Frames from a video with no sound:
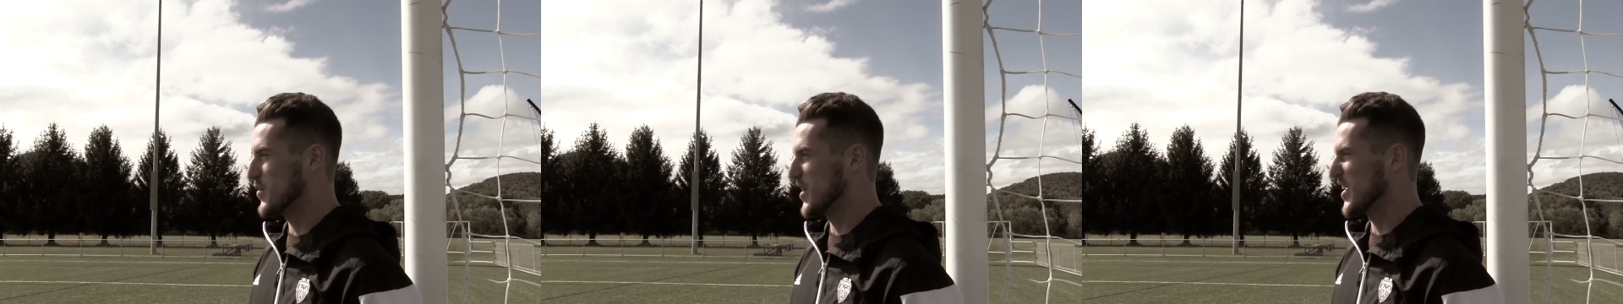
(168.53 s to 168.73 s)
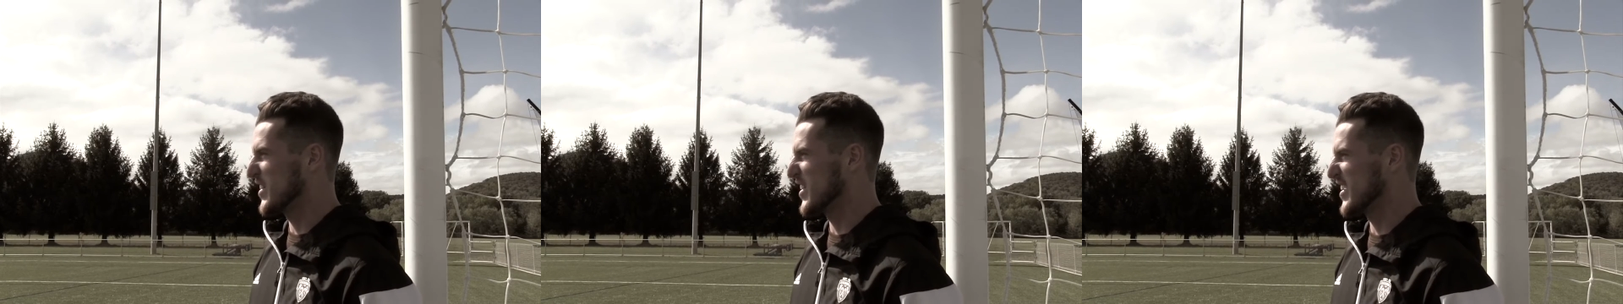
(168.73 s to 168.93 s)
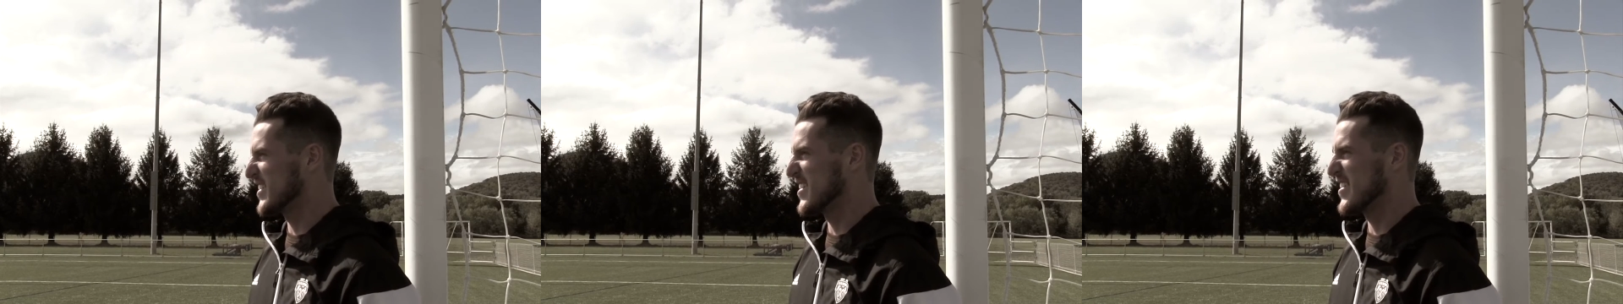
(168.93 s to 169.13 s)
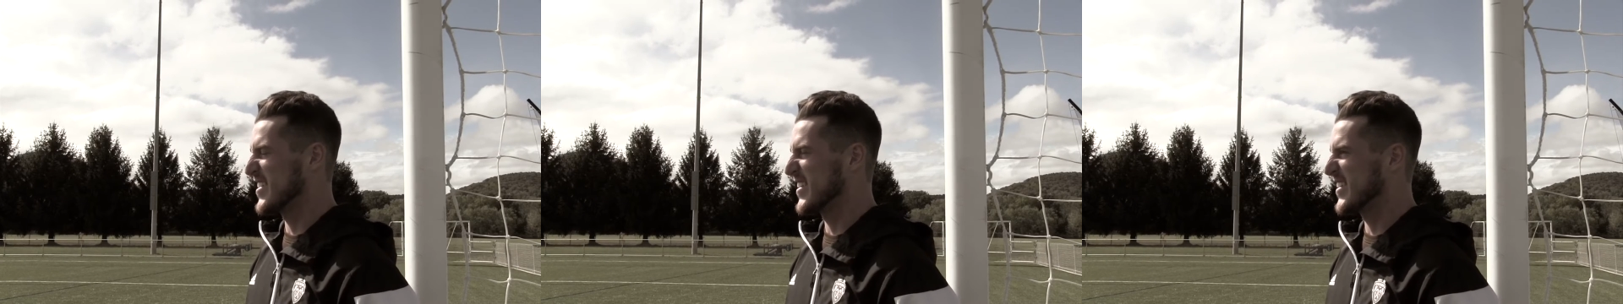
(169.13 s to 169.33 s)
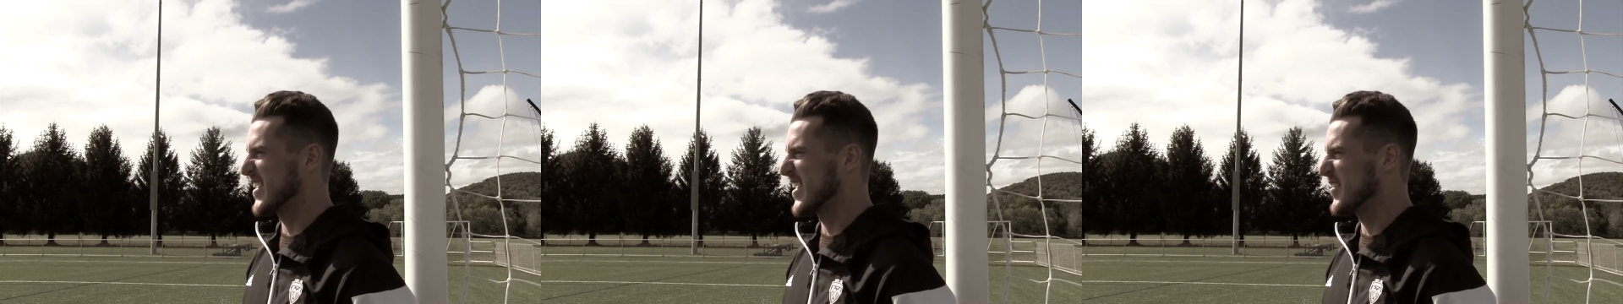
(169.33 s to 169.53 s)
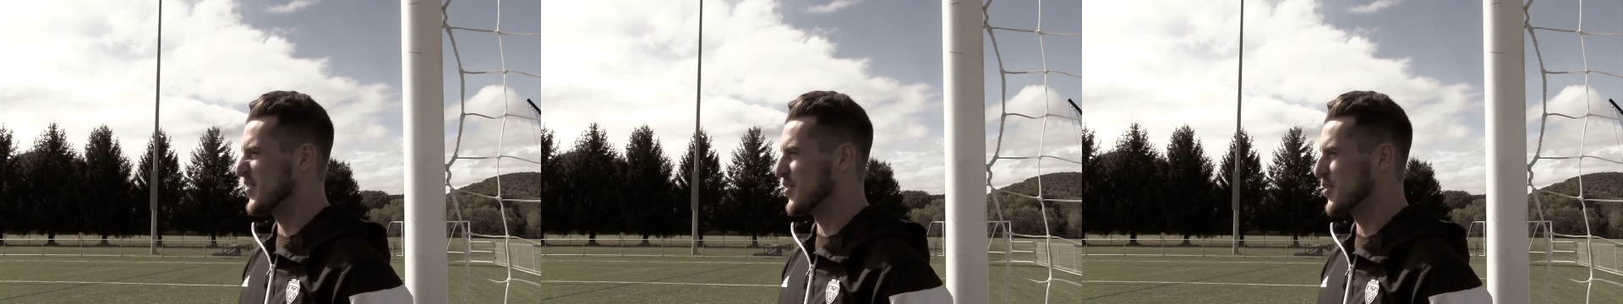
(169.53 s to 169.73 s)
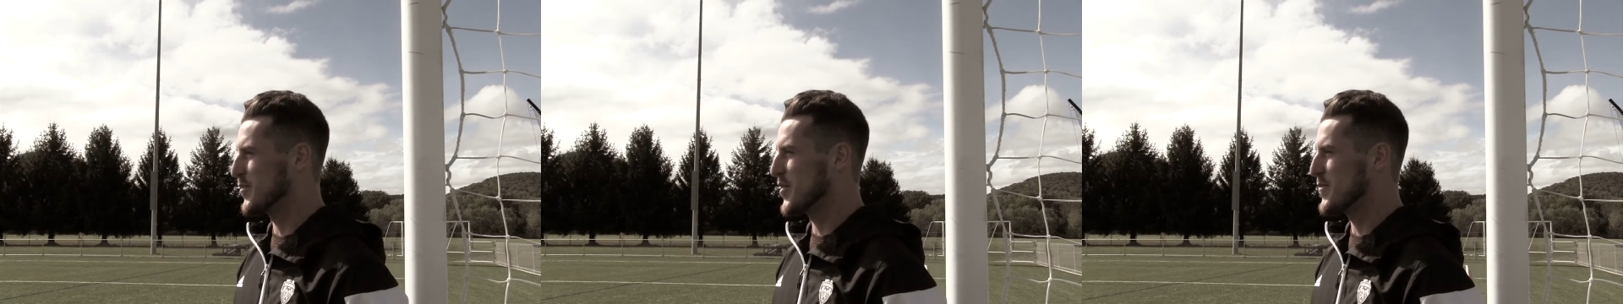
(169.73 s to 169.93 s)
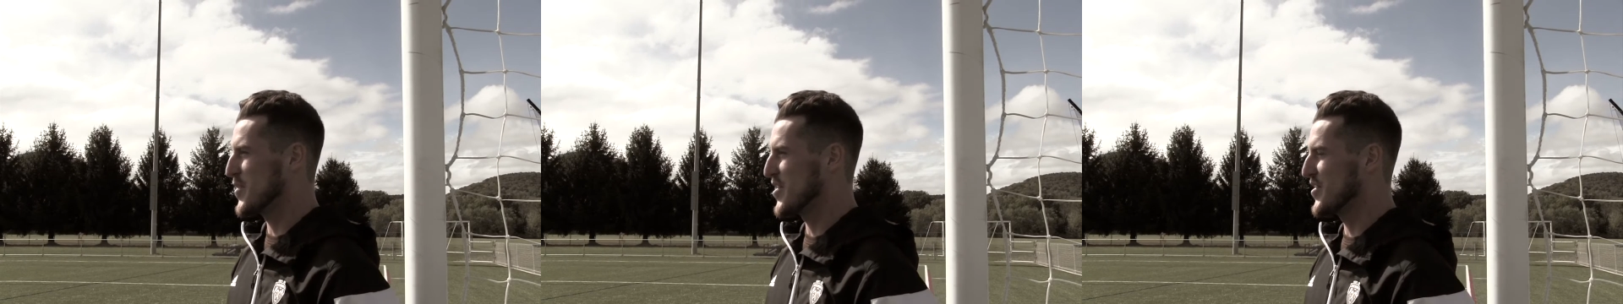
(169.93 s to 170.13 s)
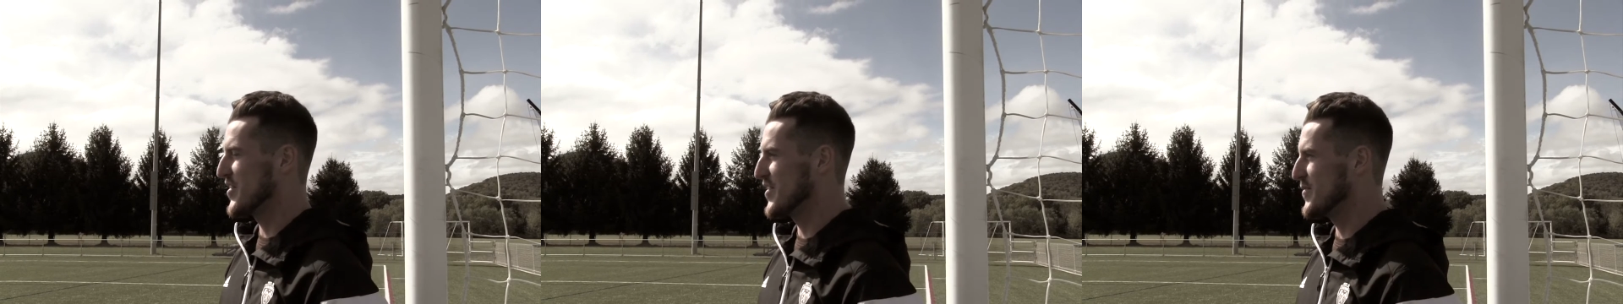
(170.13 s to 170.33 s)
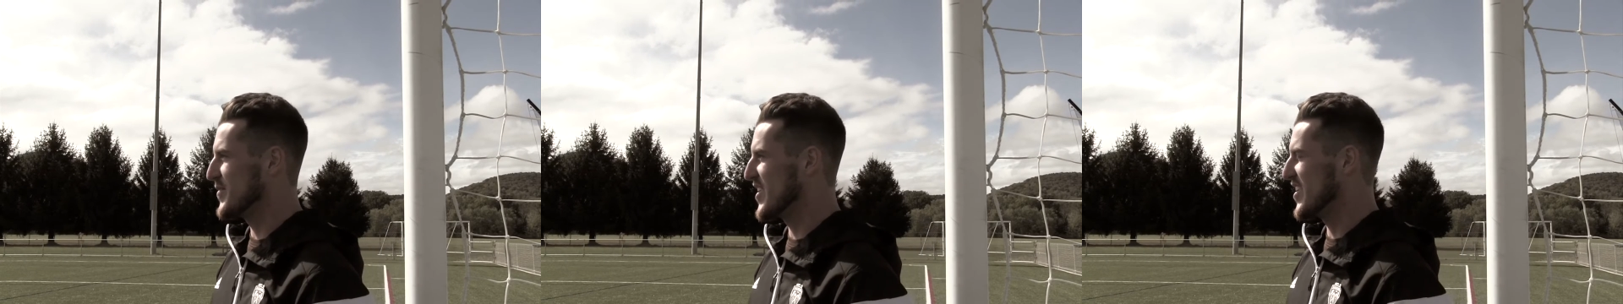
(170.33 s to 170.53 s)
but I'd like to think that I'm a little bit better
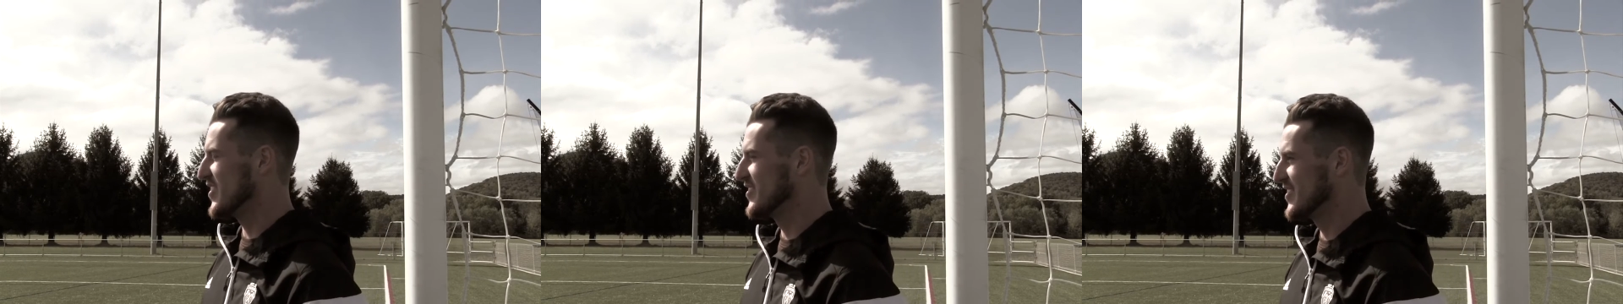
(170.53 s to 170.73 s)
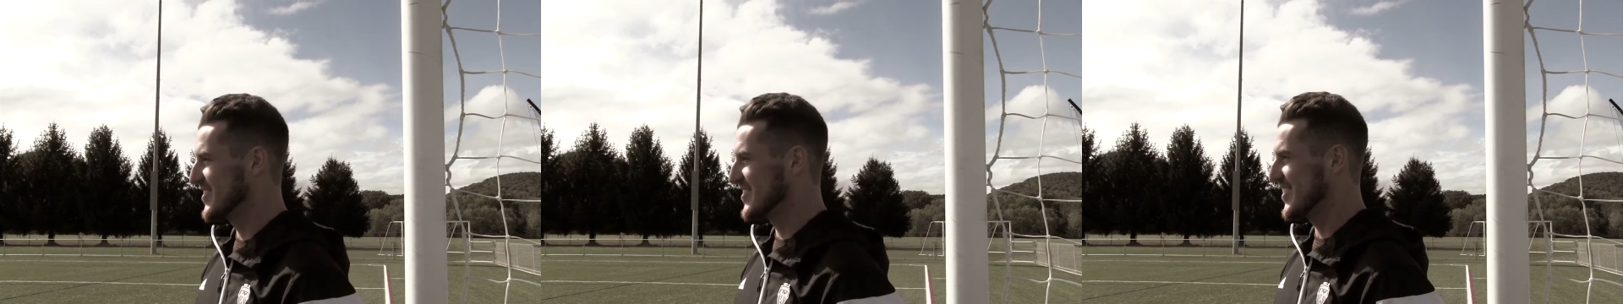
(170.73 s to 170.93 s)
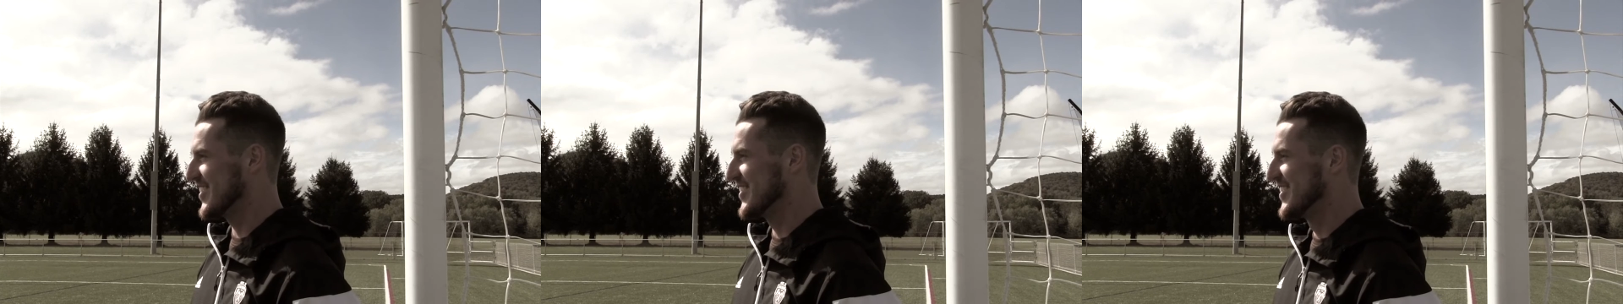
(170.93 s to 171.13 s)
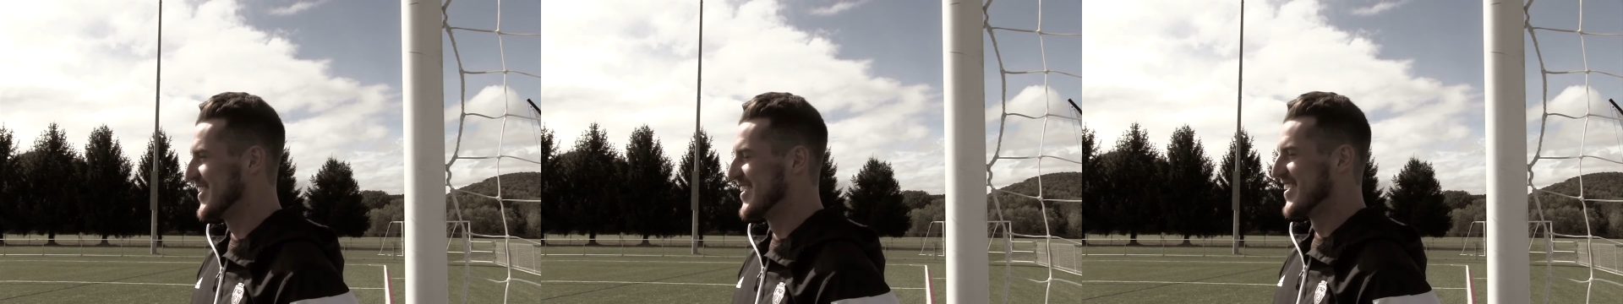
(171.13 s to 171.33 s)
than him now. So.